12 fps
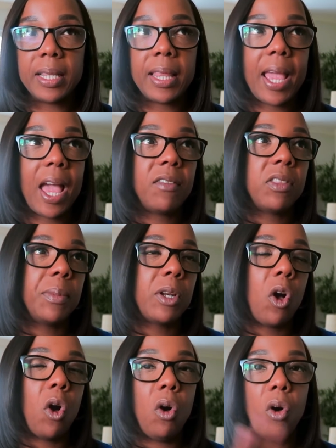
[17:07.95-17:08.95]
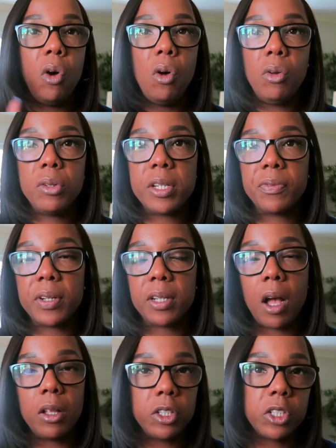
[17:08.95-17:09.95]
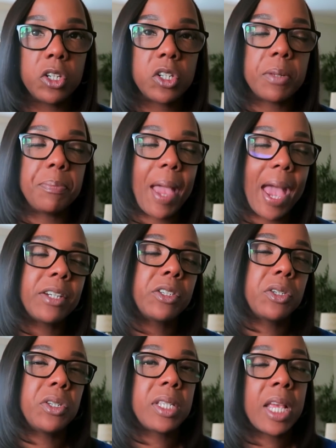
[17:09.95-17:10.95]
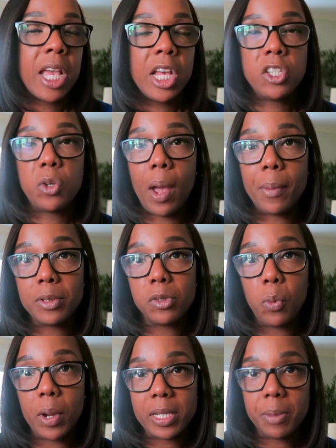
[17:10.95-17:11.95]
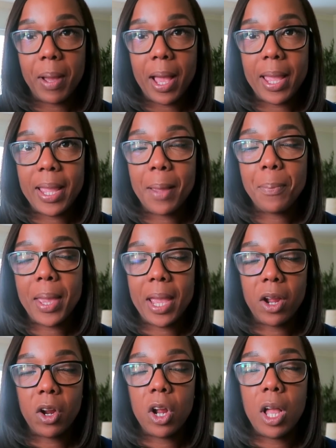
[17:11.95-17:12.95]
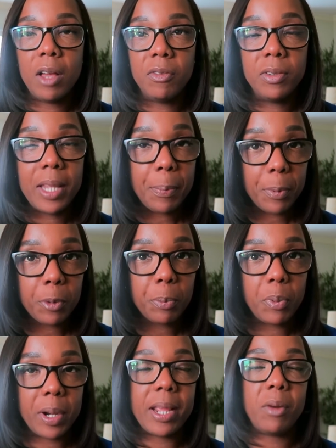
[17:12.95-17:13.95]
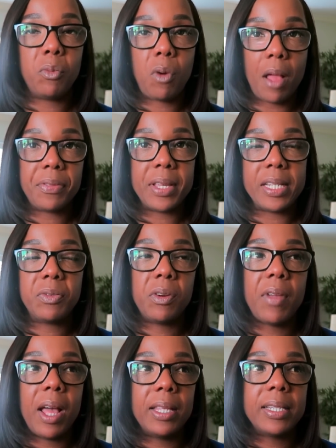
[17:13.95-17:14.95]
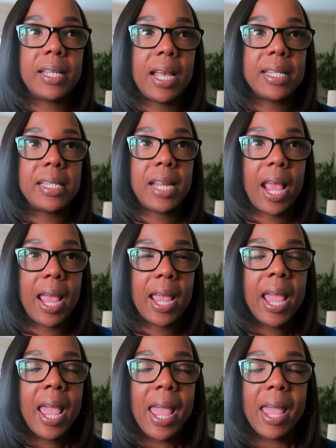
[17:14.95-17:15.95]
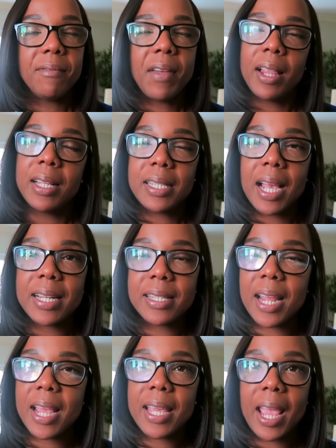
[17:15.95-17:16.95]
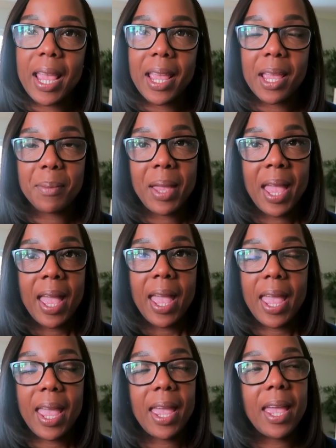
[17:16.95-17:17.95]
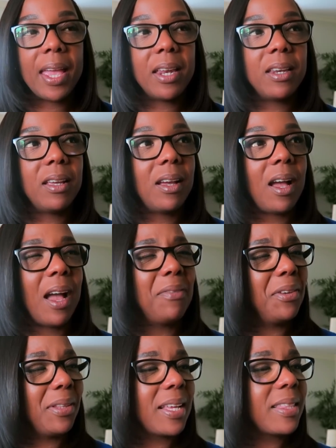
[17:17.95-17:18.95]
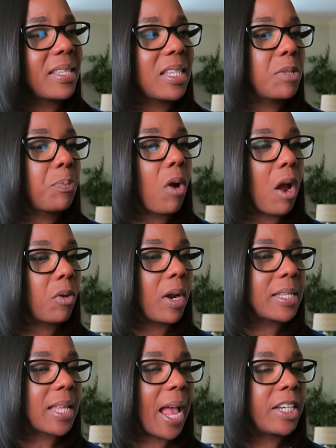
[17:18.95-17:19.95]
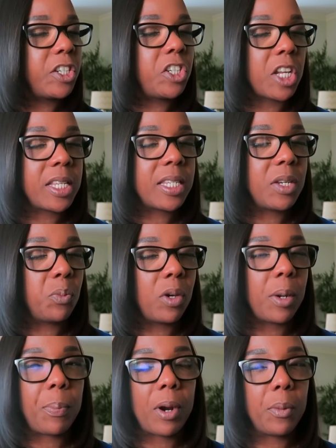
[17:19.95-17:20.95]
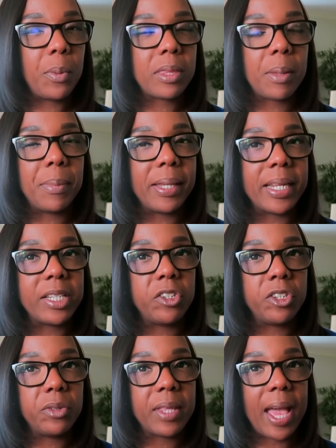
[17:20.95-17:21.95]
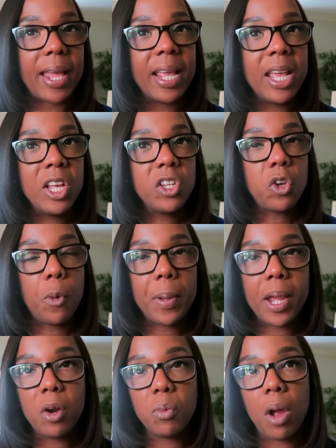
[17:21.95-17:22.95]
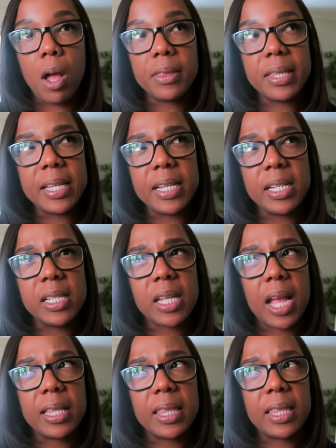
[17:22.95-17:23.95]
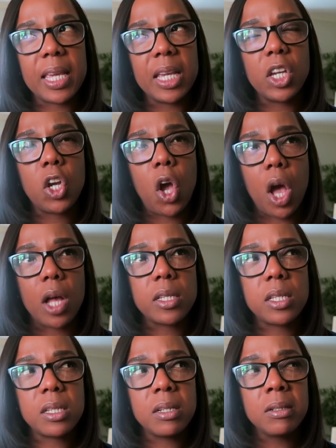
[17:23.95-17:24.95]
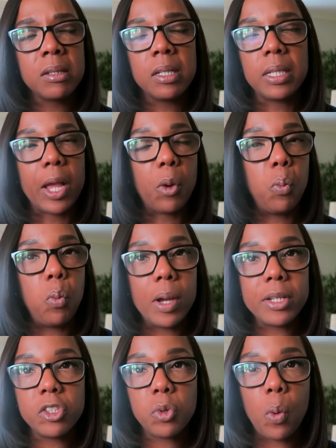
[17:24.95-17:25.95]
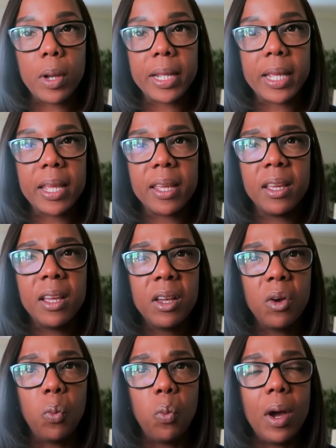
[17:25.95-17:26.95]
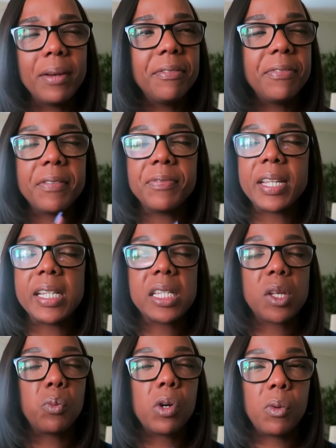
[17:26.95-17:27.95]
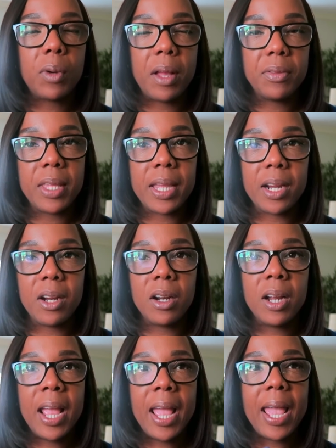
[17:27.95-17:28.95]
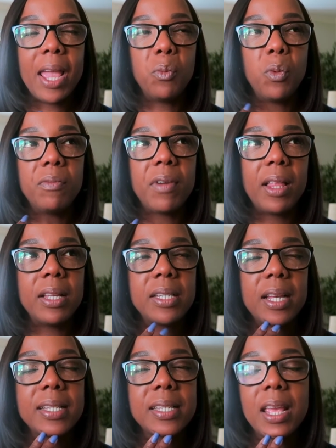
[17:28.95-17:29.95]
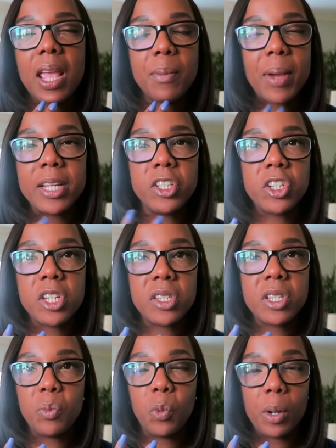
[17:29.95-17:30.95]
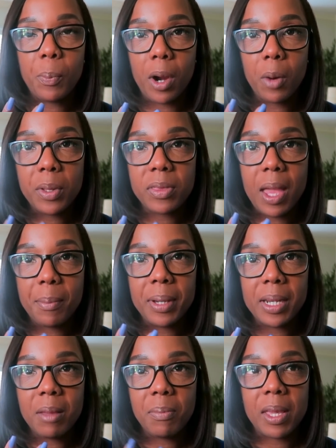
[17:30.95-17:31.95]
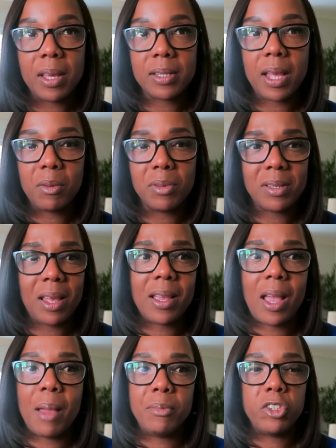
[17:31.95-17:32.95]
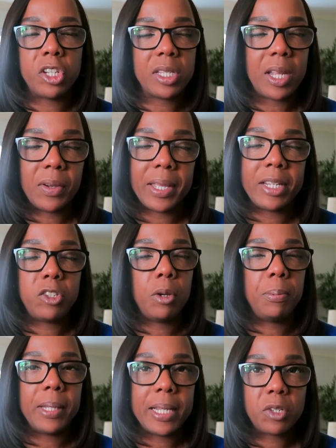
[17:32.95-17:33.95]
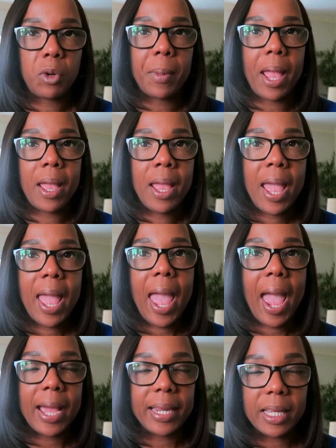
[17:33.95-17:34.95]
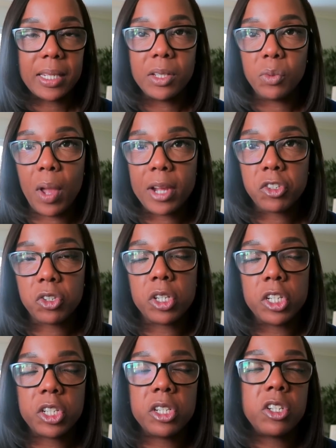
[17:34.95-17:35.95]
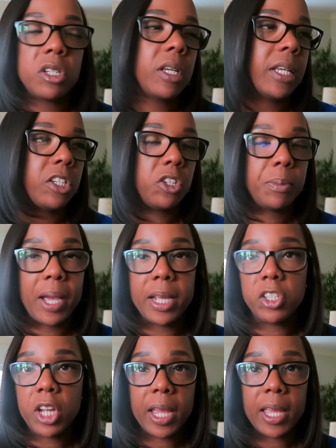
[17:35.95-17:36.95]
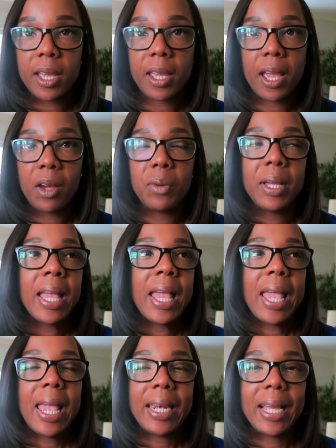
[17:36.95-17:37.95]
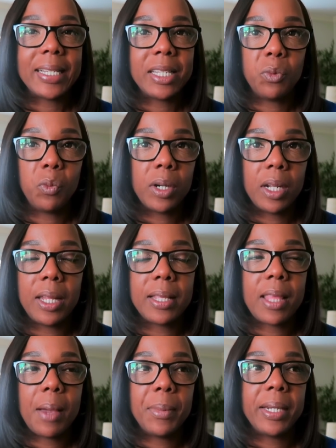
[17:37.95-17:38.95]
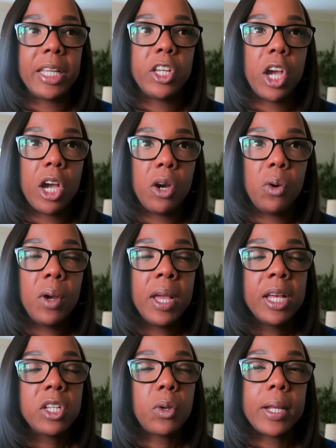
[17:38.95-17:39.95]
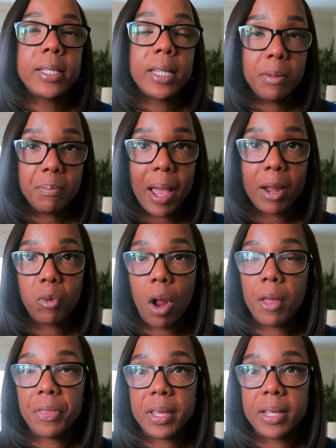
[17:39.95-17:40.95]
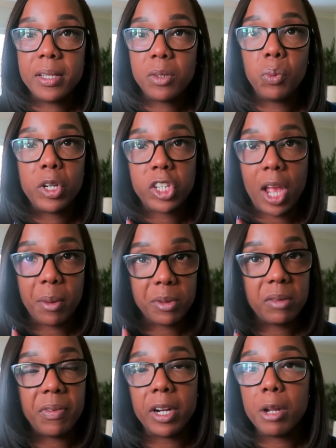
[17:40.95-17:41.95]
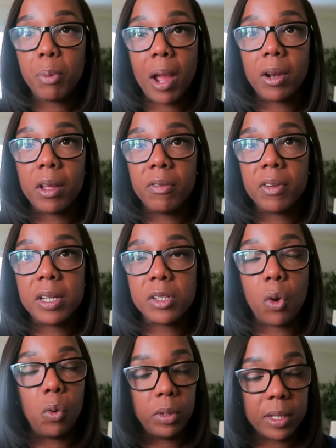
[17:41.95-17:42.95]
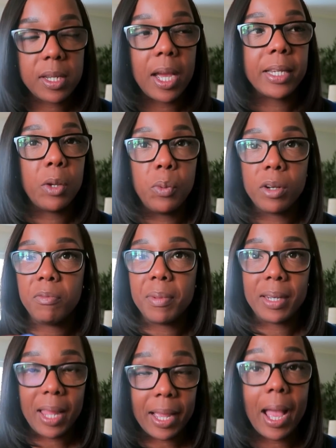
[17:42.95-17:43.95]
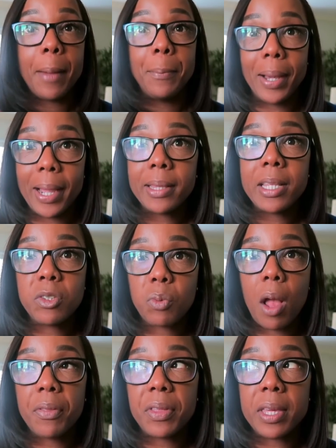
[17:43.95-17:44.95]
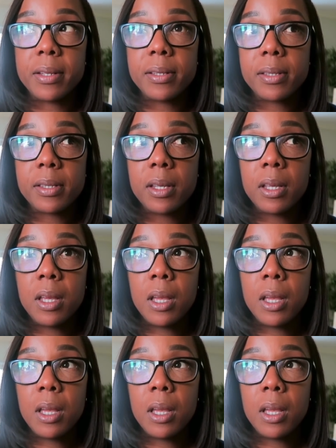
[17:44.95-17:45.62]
They have them in all different colors and patterns. So I was going to buy a pair of leopard printed Rothy's for Valentine's Day. And Valentine's Day came and I feel like this is progress. I just didn't want to part with the money to do that. So a pair of Rothy's, I think, cost like $120, $150, somewhere around there. And when Valentine's came, I just didn't want to part with that money because I was like, I'm just now getting to a place where I'm adding a little extra cushion into my checking account and I didn't want to let that money go. So I didn't buy Rothy's, which I was very proud of because old LaTanya would have been like, I'm buying these Rothy's.